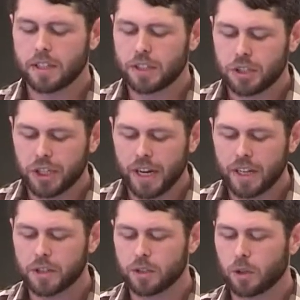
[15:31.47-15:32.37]
to
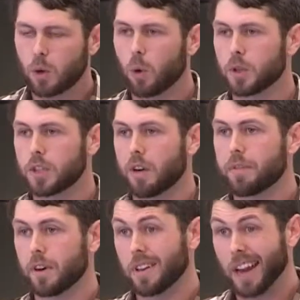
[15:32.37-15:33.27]
change the course
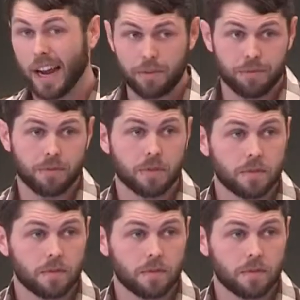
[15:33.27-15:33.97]
of their life.